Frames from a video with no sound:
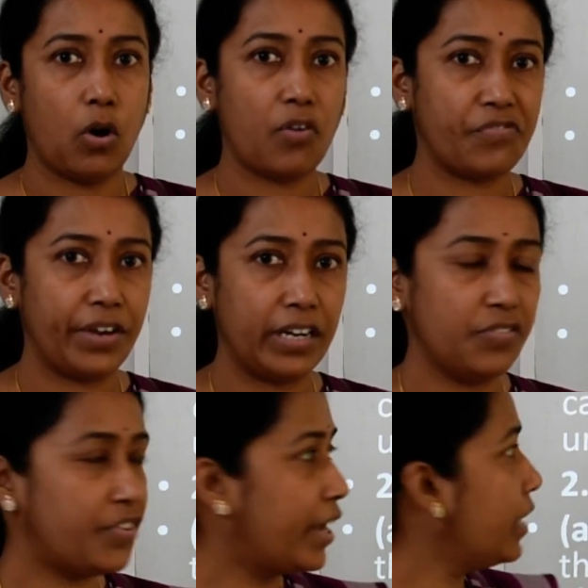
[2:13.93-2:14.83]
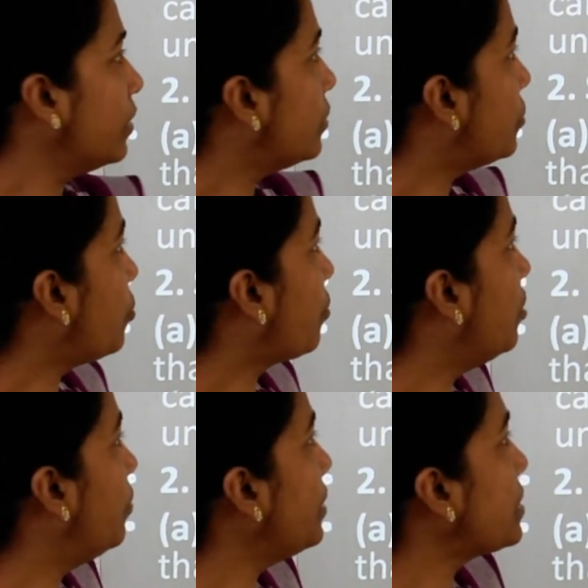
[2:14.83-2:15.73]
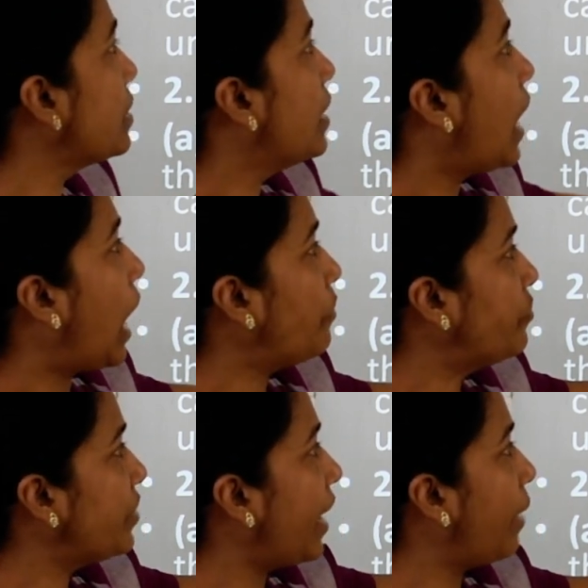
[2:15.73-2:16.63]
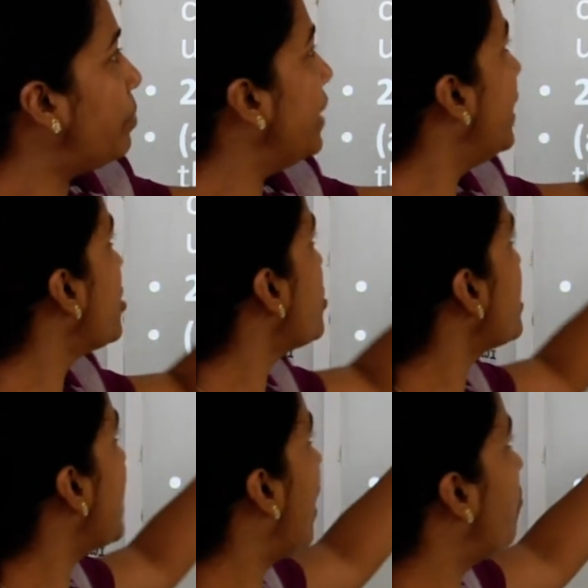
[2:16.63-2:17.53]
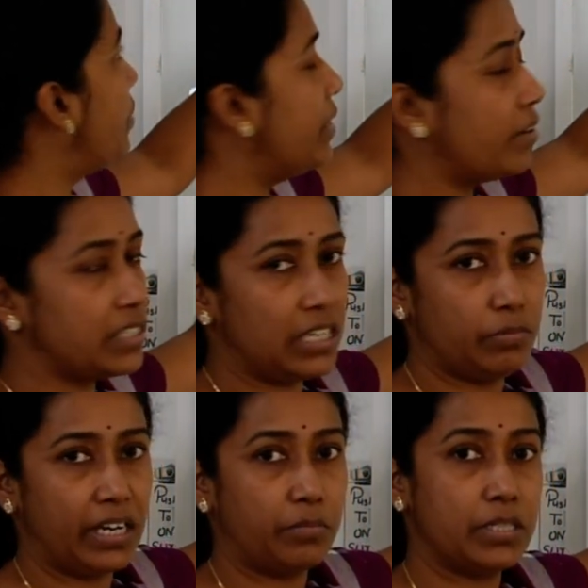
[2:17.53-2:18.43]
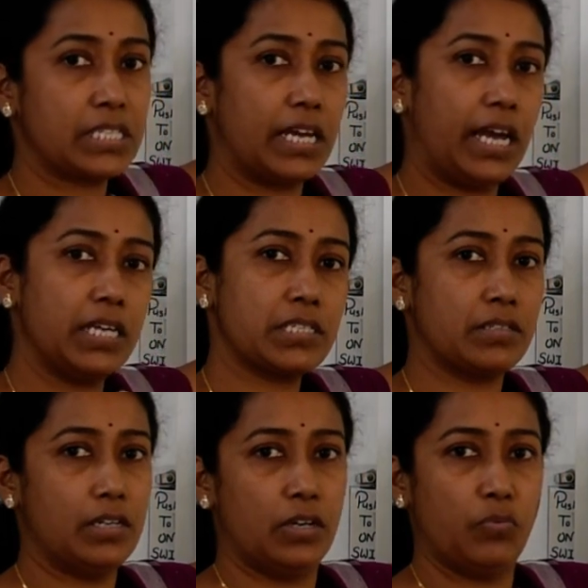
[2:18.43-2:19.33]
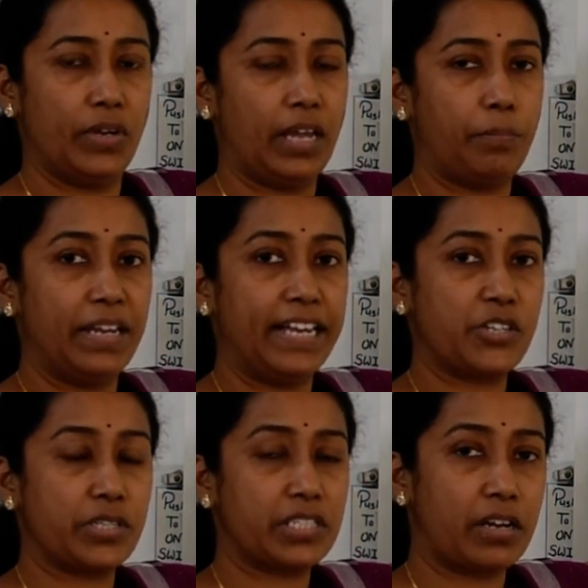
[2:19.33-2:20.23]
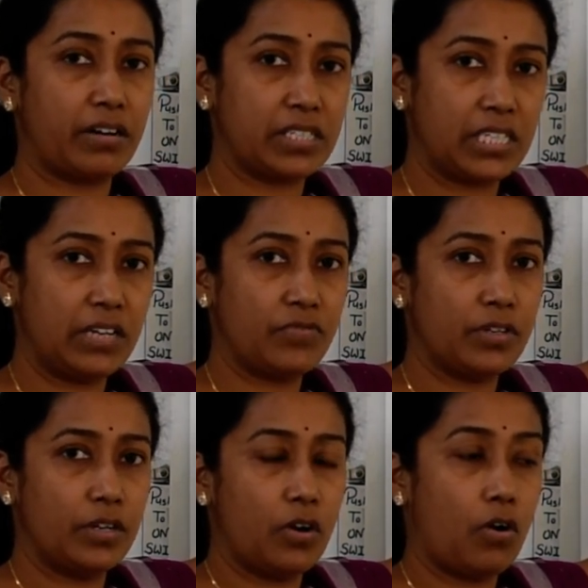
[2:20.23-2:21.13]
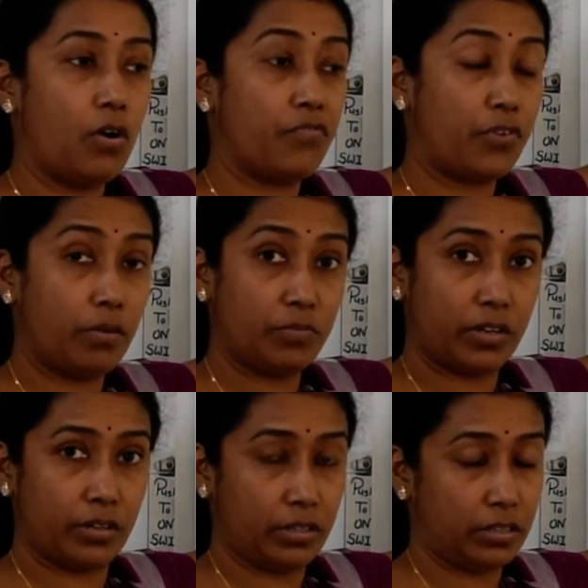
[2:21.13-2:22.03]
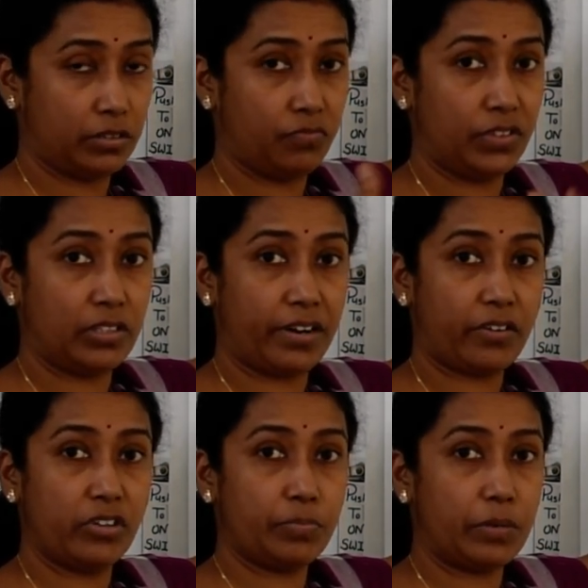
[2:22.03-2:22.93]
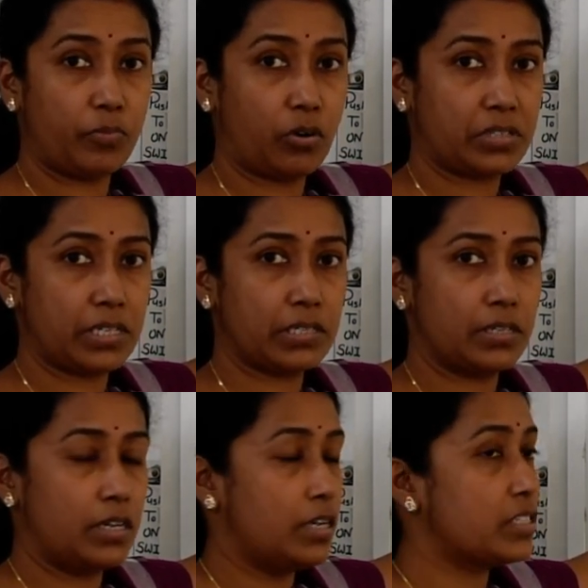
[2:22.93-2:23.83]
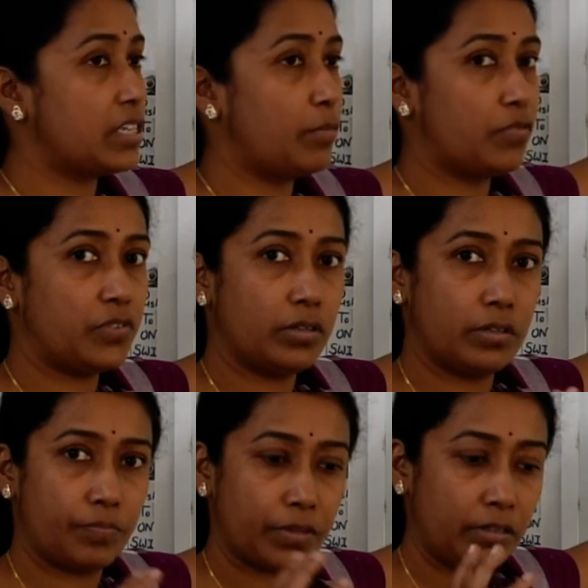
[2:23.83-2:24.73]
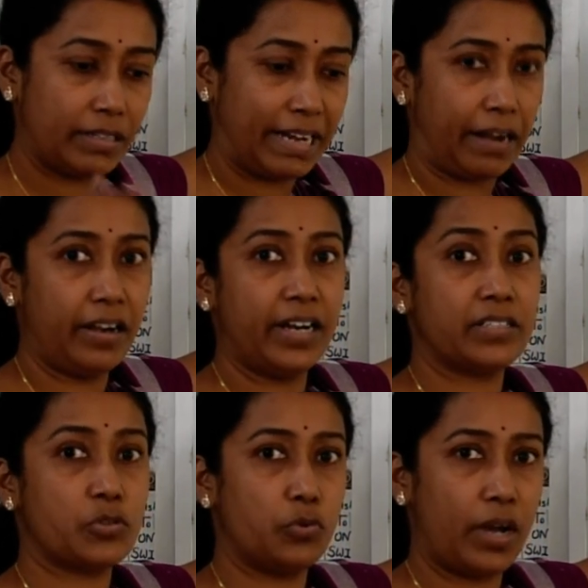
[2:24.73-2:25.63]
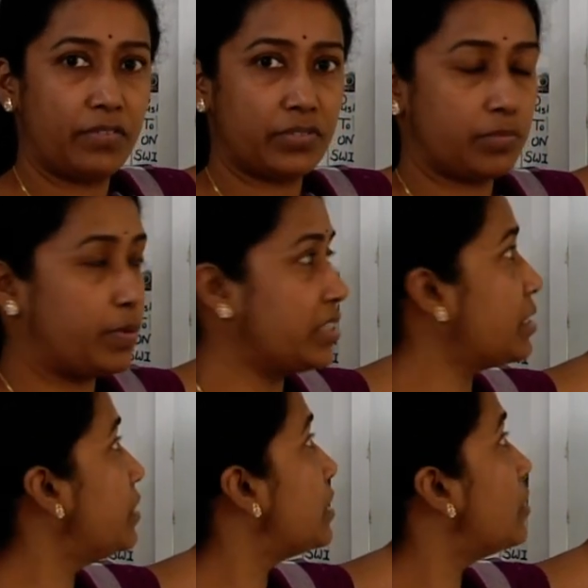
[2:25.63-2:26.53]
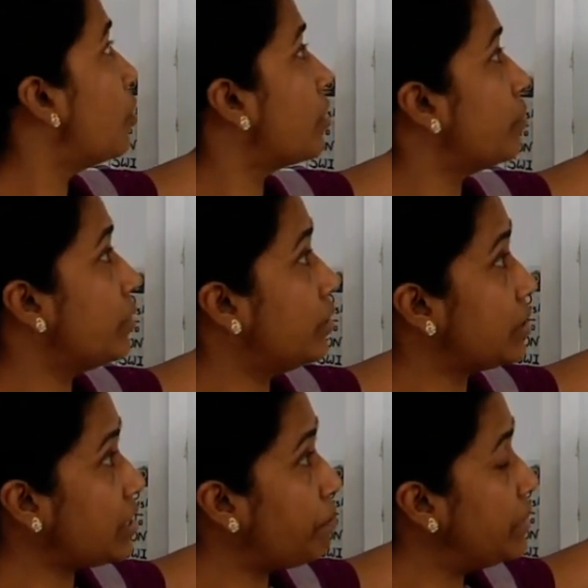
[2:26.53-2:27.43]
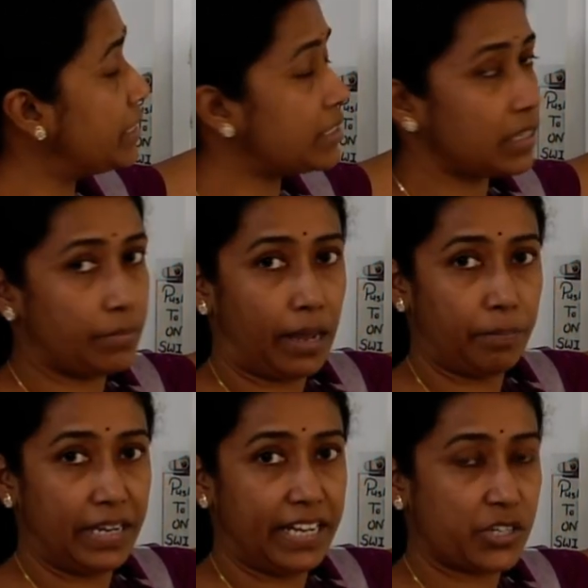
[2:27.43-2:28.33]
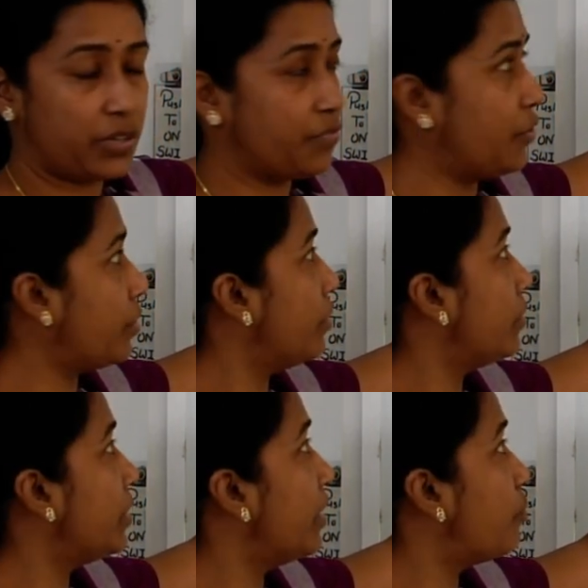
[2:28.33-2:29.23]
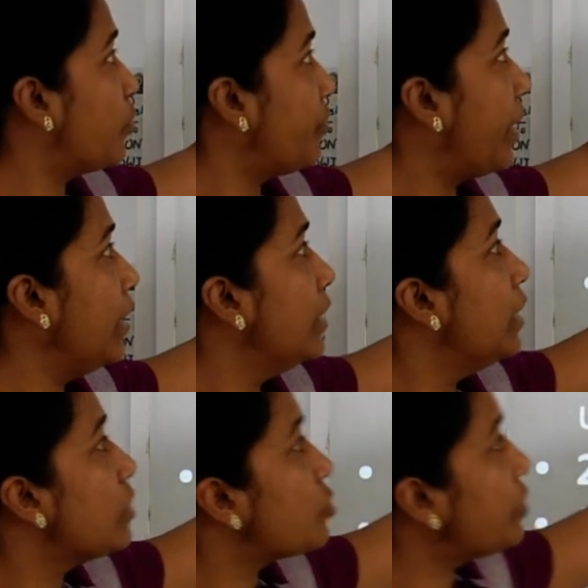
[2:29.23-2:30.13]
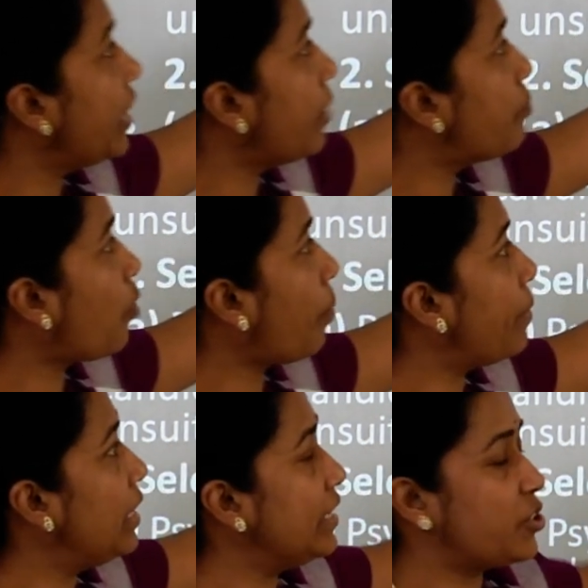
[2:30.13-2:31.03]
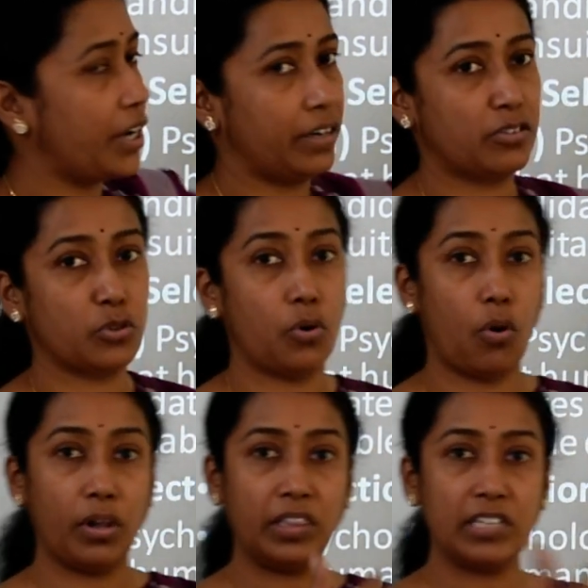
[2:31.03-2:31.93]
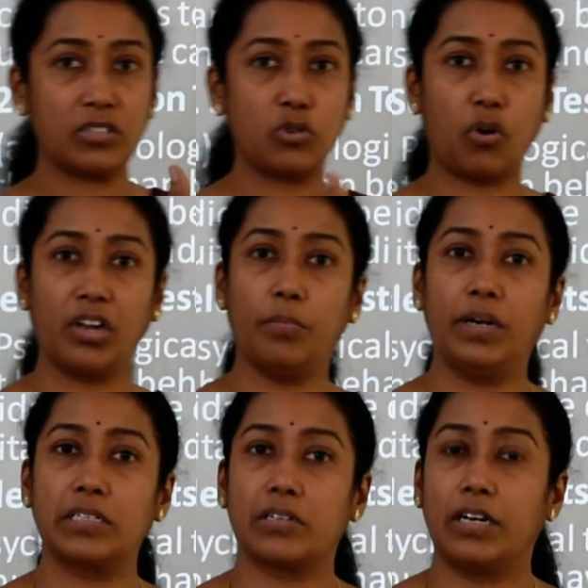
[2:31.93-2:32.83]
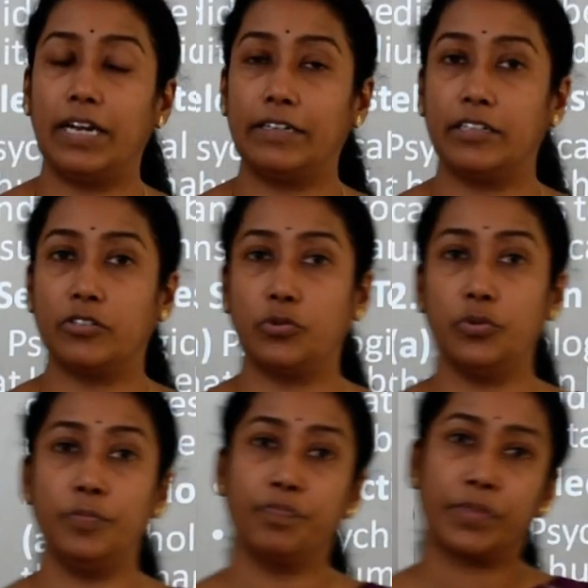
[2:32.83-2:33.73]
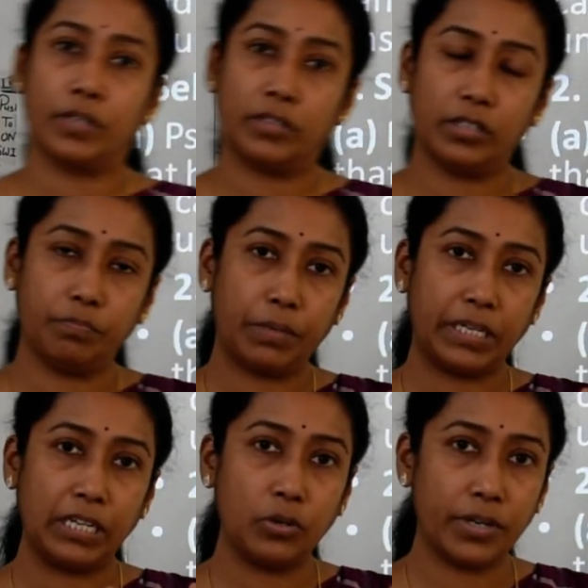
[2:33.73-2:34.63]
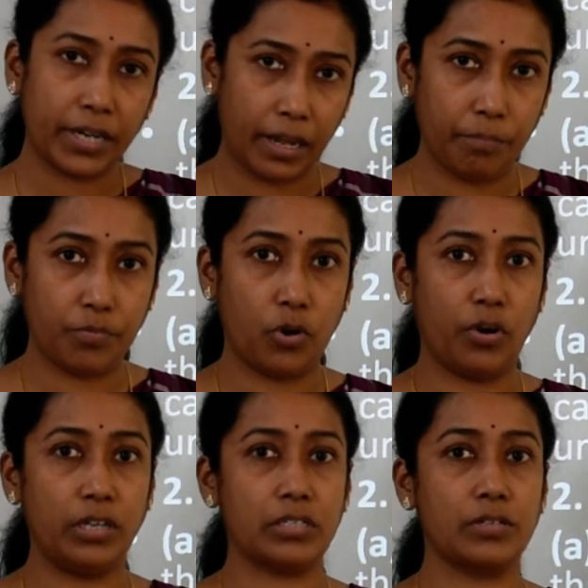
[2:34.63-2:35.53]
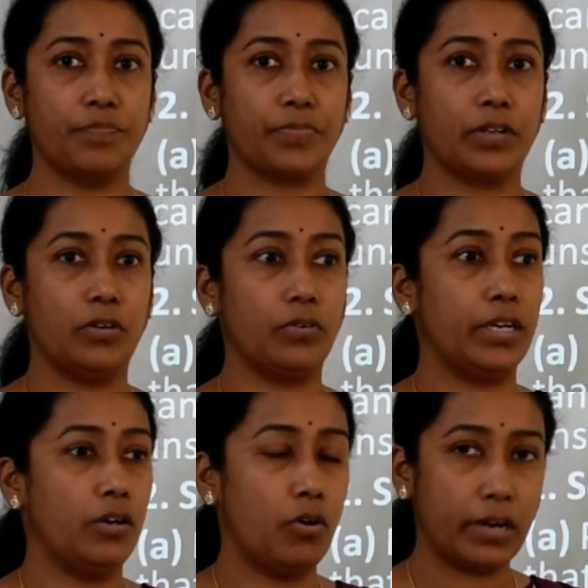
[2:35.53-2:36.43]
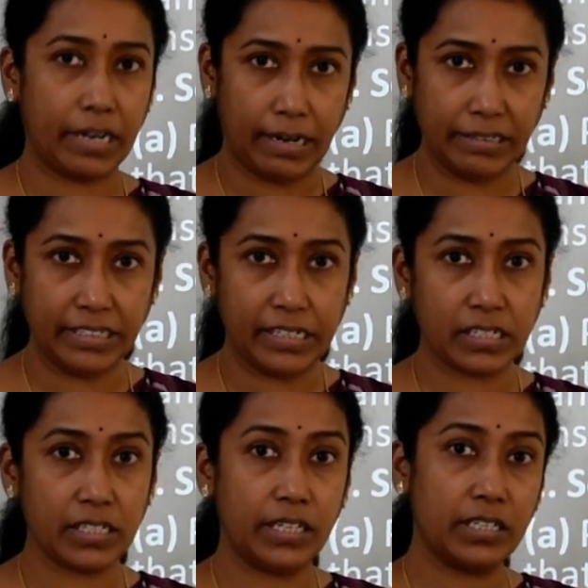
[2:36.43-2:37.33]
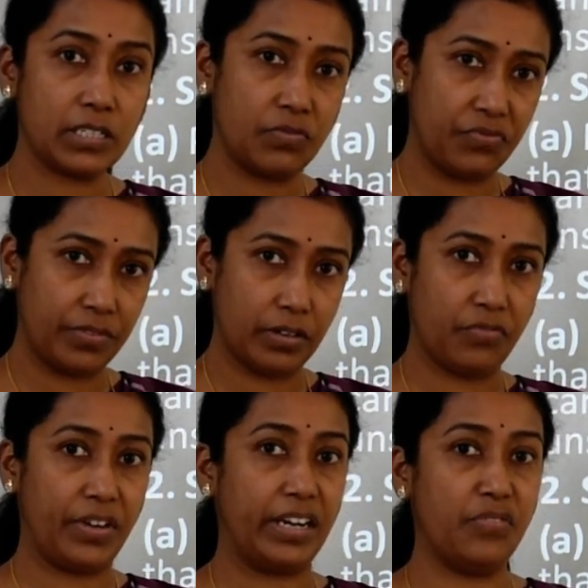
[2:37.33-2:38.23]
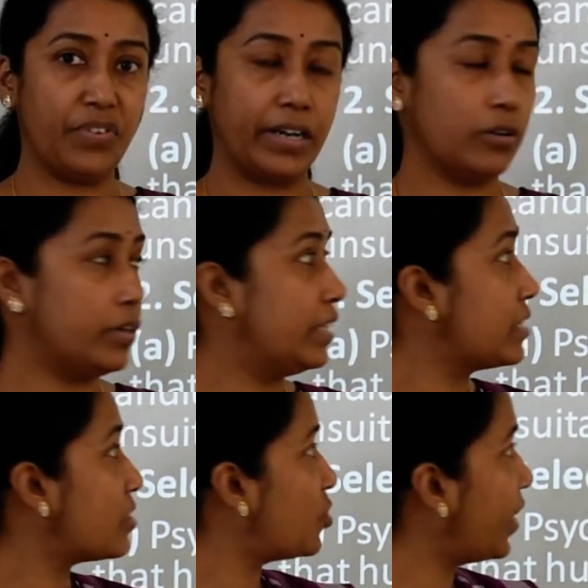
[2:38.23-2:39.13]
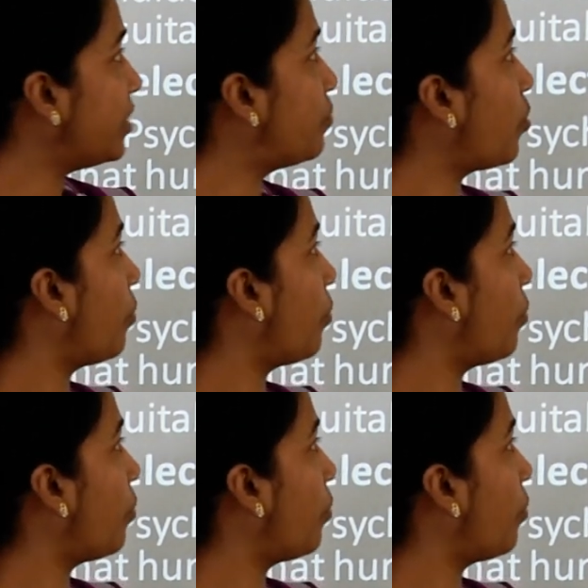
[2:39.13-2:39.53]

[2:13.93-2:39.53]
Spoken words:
or verifying the documents after applications have been received. That means as when applications are received from the with the recruitment process, some of the candidates who have presented or submitted some application for their profile, so they are properly checked. So all these documents related to the particular employees, okay, or candidates, it is verified or it is checked